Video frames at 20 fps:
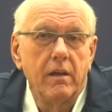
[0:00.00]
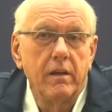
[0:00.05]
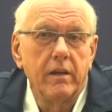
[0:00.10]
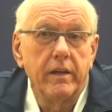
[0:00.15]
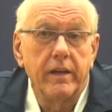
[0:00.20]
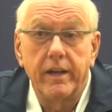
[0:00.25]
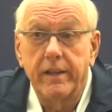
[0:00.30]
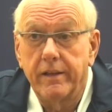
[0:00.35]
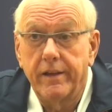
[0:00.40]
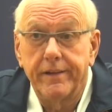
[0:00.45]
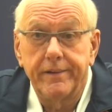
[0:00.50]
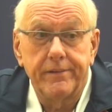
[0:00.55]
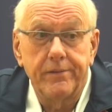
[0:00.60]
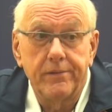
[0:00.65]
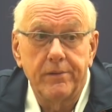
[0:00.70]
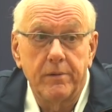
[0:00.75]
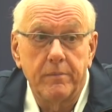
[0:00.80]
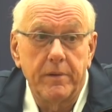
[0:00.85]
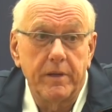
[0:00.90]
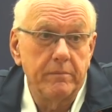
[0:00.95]
And I like
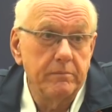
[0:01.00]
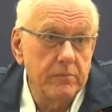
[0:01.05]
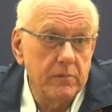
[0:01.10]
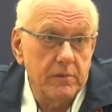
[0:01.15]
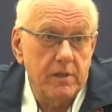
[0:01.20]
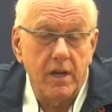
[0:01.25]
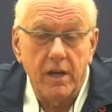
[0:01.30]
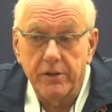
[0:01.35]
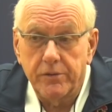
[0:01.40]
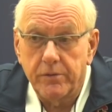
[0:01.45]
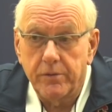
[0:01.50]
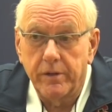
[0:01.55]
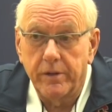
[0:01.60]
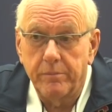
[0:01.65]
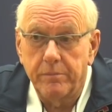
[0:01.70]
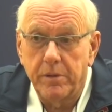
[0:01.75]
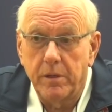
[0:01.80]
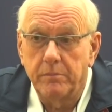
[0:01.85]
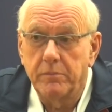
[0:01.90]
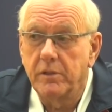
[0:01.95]
doing them. I'm
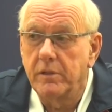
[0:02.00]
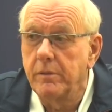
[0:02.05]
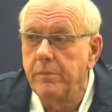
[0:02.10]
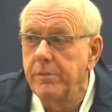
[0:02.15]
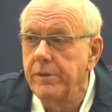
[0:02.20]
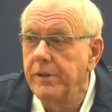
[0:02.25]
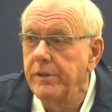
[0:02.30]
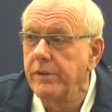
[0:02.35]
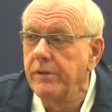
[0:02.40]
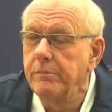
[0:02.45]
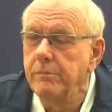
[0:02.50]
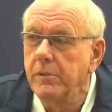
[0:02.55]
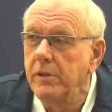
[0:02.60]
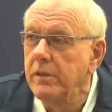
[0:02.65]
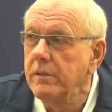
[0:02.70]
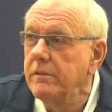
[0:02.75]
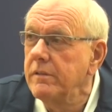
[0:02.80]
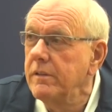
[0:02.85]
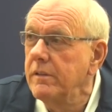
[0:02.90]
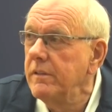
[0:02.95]
contrary public opinion,
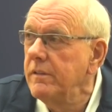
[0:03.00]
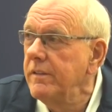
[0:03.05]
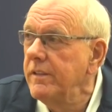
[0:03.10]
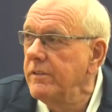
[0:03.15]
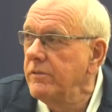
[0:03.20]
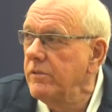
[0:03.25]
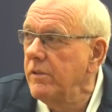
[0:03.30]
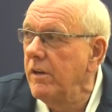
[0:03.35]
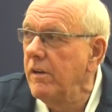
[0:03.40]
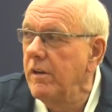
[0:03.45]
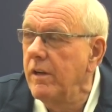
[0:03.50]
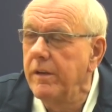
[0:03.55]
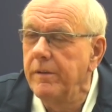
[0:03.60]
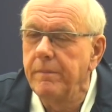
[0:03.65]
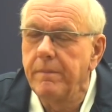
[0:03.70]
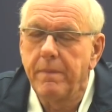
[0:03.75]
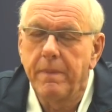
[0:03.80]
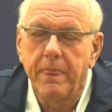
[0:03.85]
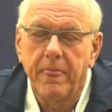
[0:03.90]
but it's all right.